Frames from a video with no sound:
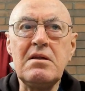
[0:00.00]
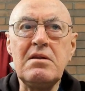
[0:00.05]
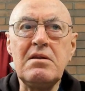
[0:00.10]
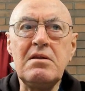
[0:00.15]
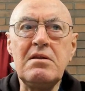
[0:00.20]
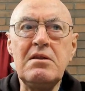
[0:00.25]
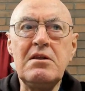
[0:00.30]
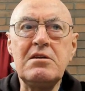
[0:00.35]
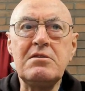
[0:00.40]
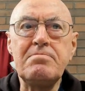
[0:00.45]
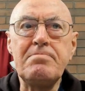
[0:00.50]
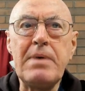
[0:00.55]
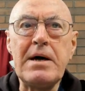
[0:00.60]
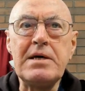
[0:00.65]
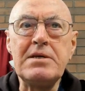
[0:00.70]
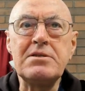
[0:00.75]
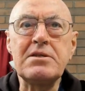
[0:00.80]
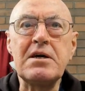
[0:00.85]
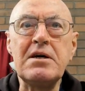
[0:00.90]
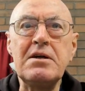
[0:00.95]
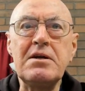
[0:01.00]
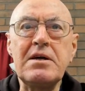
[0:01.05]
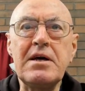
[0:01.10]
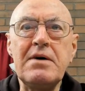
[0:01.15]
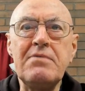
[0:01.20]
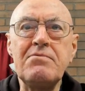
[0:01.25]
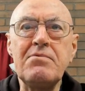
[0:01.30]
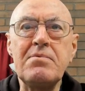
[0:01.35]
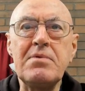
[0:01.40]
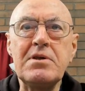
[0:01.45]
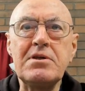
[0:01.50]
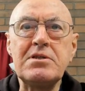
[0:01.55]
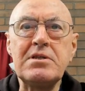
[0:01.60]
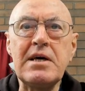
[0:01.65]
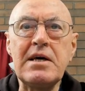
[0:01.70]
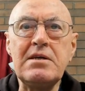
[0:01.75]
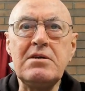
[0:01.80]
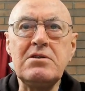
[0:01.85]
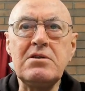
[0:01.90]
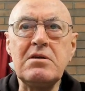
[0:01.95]
This base can come from the
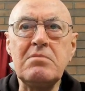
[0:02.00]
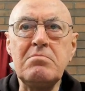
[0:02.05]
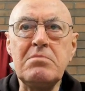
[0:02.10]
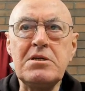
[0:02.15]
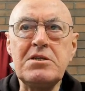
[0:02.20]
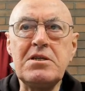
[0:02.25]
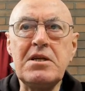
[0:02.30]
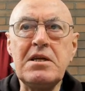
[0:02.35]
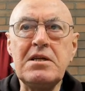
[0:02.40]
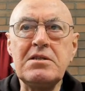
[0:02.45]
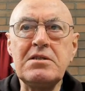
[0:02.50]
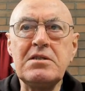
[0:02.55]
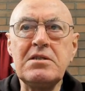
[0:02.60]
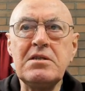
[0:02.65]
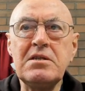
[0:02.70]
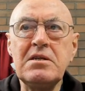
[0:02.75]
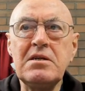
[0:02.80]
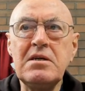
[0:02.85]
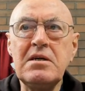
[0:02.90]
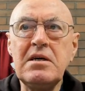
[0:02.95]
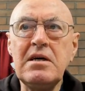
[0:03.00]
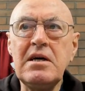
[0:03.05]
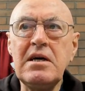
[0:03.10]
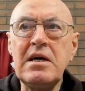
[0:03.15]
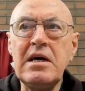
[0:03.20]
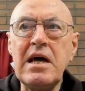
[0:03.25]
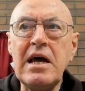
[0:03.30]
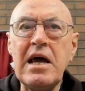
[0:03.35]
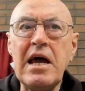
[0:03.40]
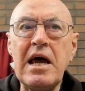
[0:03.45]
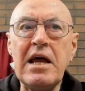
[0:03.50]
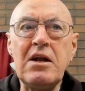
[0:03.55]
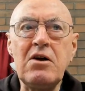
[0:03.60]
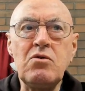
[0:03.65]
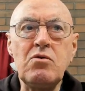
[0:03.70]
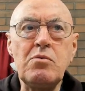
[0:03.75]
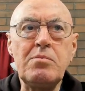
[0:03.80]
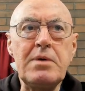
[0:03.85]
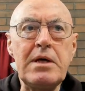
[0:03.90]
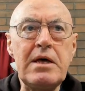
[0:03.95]
saints and mystics, and I
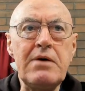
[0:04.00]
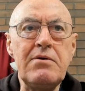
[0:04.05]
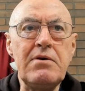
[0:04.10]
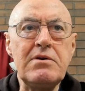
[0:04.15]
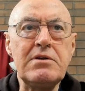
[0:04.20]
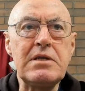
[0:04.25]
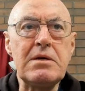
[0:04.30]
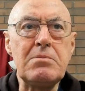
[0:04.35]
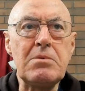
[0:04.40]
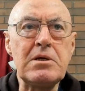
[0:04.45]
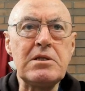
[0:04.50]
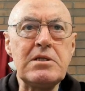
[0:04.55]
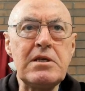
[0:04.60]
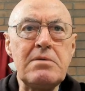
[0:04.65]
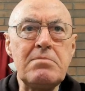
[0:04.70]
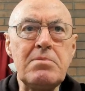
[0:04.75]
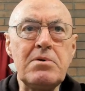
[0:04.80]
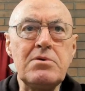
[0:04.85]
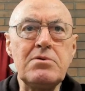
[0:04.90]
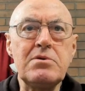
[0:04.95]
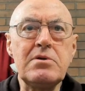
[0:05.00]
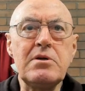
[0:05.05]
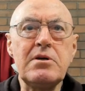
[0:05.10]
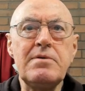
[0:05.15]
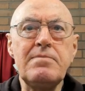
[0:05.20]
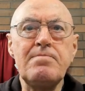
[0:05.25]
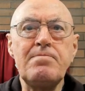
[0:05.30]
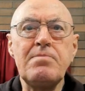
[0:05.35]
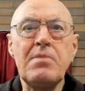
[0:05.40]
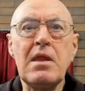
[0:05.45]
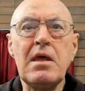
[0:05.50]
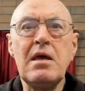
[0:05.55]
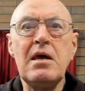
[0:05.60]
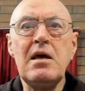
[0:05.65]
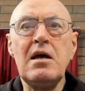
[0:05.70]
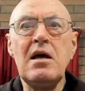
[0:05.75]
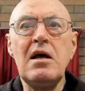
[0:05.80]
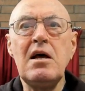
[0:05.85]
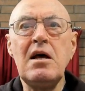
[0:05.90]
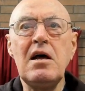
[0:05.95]
will be giving some examples.
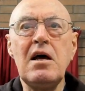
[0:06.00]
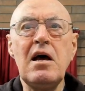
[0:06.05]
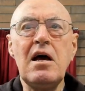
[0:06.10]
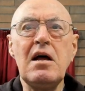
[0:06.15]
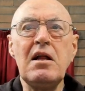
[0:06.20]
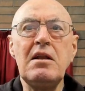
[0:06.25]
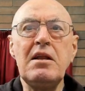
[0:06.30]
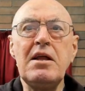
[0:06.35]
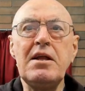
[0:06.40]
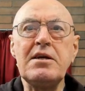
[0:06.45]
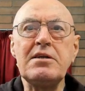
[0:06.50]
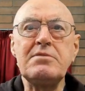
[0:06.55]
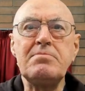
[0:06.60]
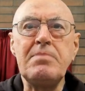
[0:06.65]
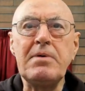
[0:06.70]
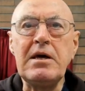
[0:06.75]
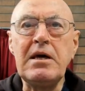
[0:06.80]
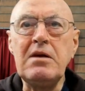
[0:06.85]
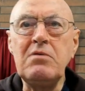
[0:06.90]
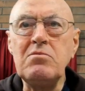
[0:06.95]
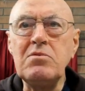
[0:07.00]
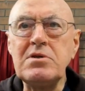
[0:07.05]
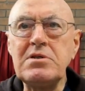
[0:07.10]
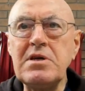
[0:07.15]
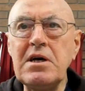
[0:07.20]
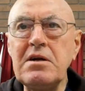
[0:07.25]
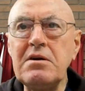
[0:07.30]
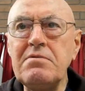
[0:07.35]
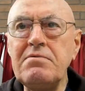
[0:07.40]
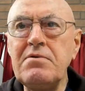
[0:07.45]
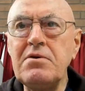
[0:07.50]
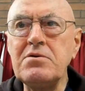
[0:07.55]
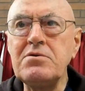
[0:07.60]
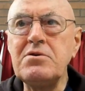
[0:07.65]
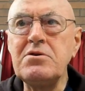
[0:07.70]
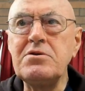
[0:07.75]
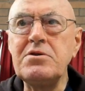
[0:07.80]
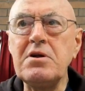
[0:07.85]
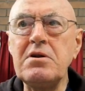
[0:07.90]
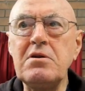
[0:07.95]
Let us begin with St.
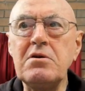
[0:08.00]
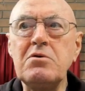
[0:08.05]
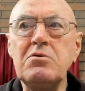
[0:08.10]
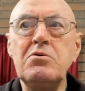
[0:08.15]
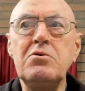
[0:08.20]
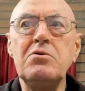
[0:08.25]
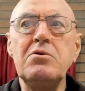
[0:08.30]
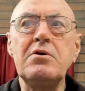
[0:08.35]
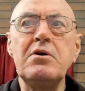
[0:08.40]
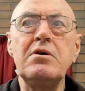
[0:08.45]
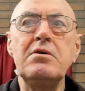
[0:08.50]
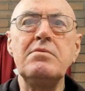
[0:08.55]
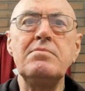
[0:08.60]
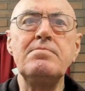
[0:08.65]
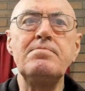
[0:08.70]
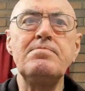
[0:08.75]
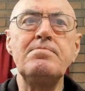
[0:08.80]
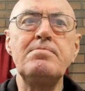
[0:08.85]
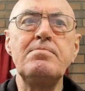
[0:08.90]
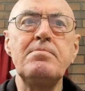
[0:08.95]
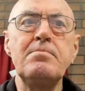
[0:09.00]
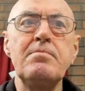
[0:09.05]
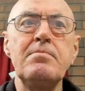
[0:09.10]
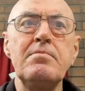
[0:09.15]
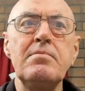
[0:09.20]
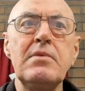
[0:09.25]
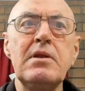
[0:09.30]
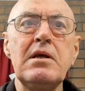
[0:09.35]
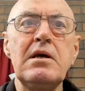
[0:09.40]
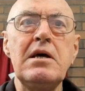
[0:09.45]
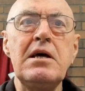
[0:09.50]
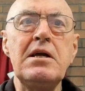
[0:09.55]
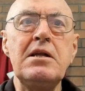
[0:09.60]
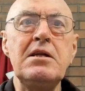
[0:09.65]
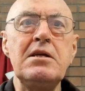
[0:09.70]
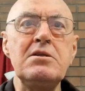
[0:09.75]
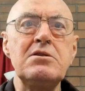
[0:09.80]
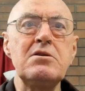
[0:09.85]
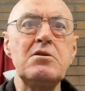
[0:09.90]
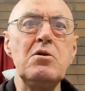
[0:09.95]
Alphonsus de Liguori. In
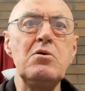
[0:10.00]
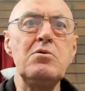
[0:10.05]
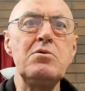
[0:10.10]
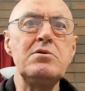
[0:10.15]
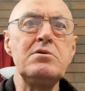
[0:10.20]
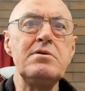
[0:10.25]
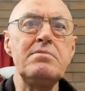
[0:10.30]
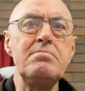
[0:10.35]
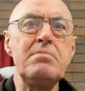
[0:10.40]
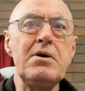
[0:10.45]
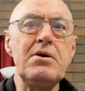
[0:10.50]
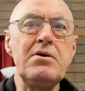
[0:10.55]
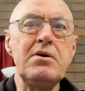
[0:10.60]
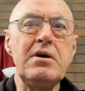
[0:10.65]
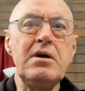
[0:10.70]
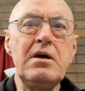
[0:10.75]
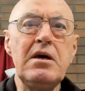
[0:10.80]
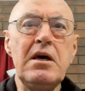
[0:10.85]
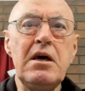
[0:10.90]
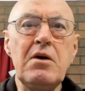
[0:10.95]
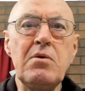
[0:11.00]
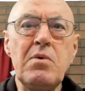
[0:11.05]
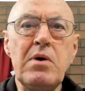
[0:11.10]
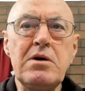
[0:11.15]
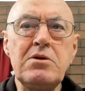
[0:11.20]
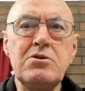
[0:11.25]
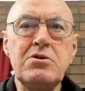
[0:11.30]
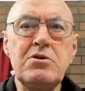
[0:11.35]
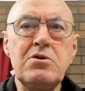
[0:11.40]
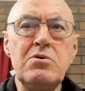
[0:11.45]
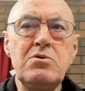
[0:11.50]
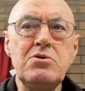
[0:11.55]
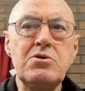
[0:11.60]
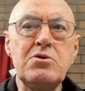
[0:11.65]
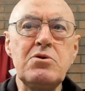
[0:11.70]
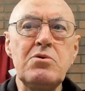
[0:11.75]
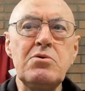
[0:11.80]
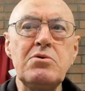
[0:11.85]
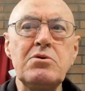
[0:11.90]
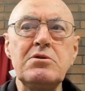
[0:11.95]
his Glories of Mary, he quotes two
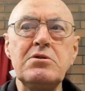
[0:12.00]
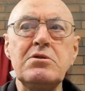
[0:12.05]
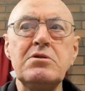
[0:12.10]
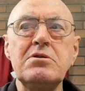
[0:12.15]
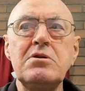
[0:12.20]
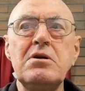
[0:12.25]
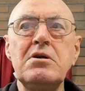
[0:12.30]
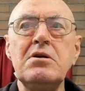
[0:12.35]
stories.